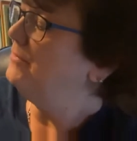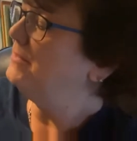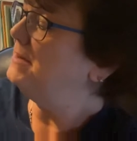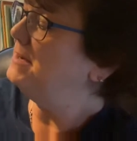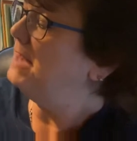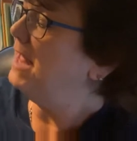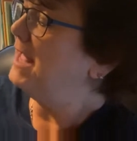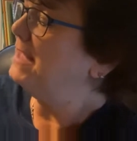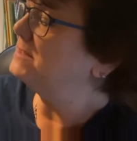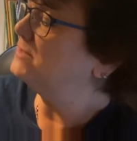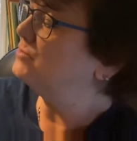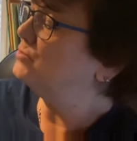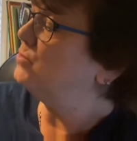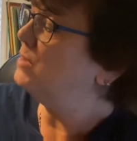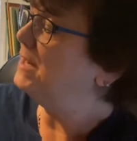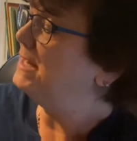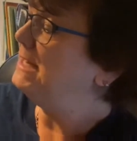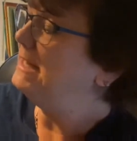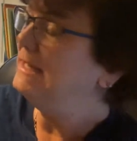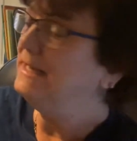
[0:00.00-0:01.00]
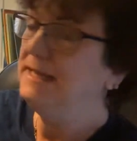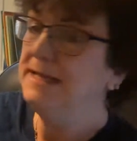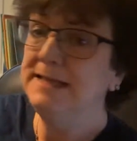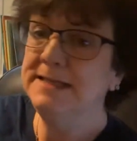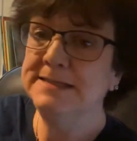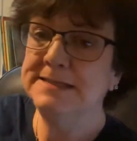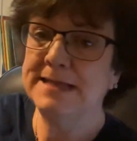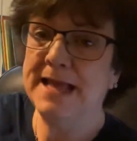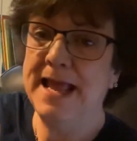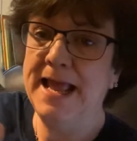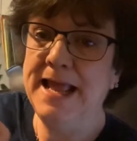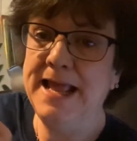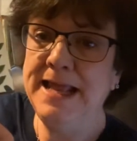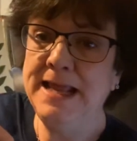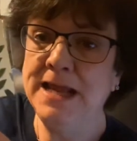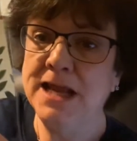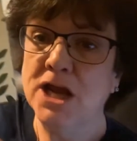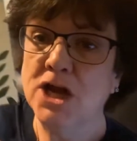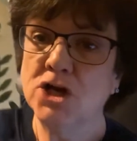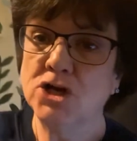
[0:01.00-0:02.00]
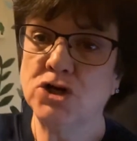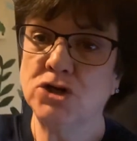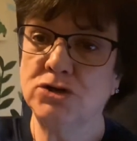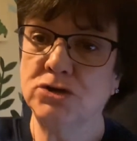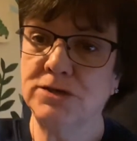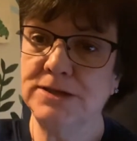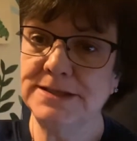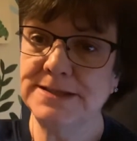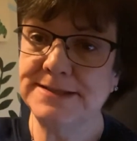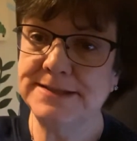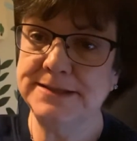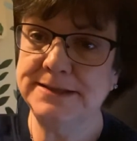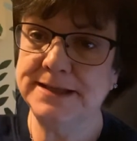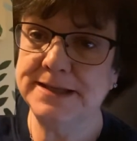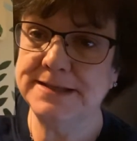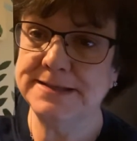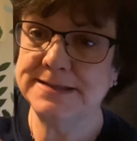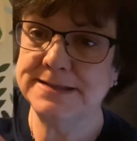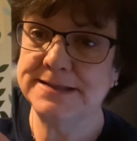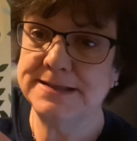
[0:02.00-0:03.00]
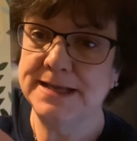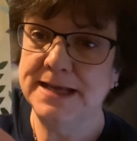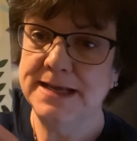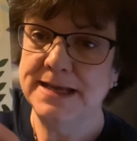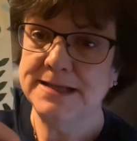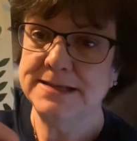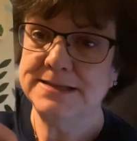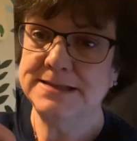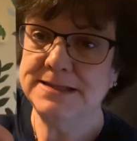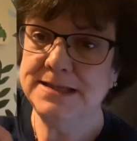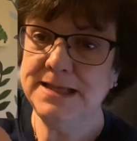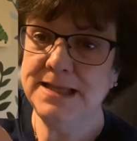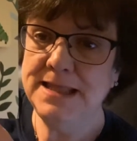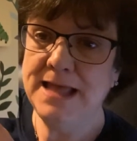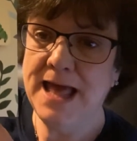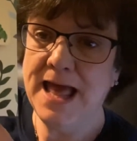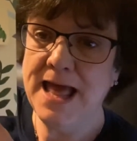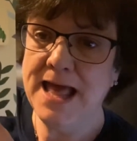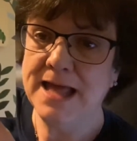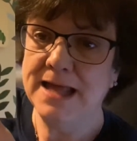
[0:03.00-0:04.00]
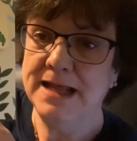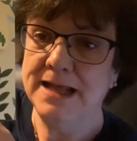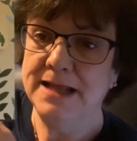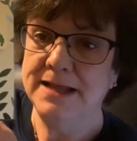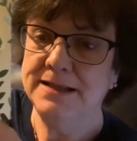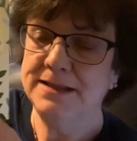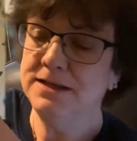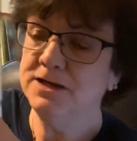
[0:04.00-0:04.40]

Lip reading: next one is a chrysalis. See that? The